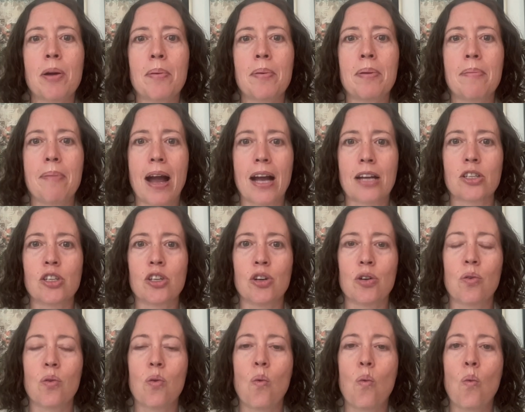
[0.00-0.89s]
coming back
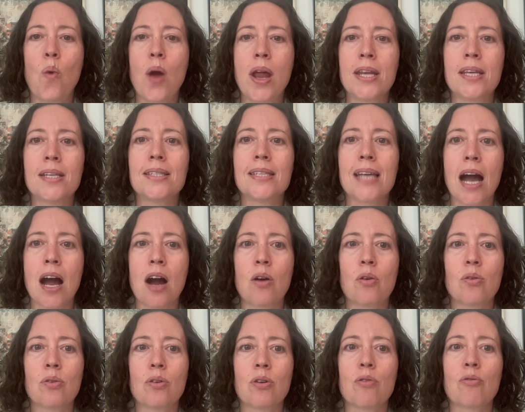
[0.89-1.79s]
to, when in
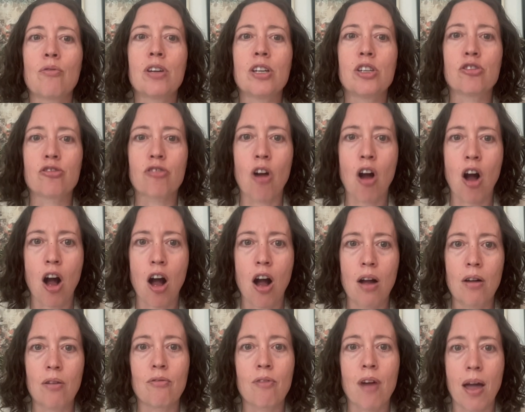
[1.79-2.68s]
doubt,
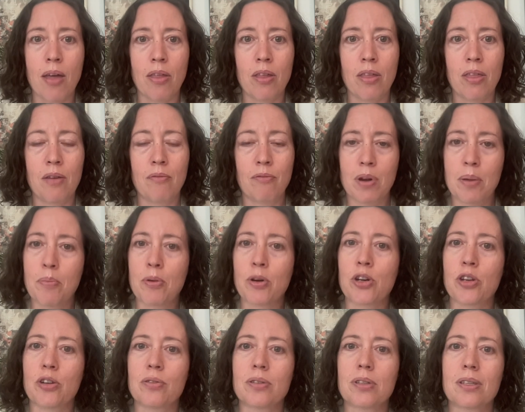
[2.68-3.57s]
redraw rather than
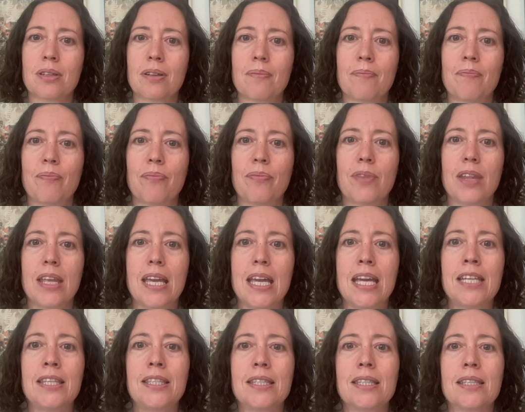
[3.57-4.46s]
reproduce.
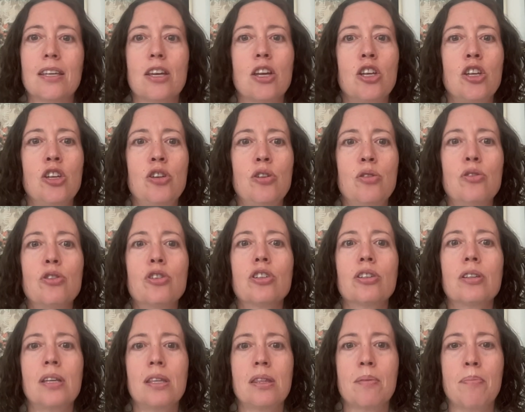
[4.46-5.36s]
It's
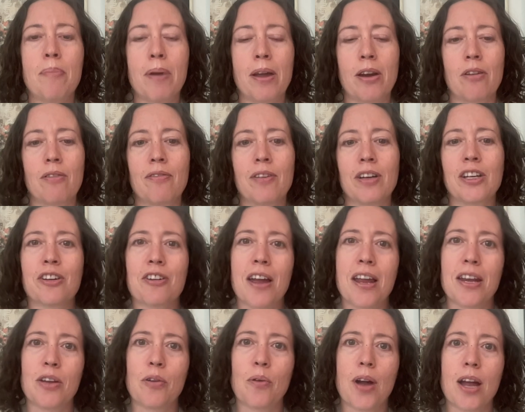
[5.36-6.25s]
usually the better figure
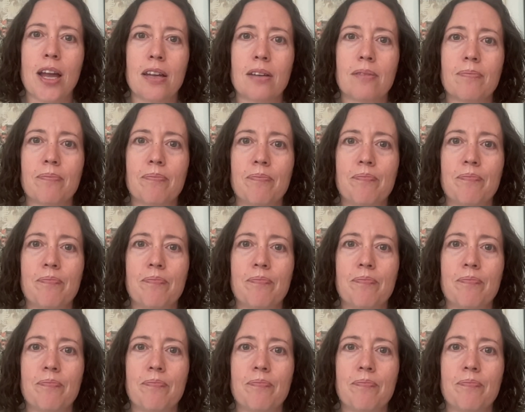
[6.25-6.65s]
anyway.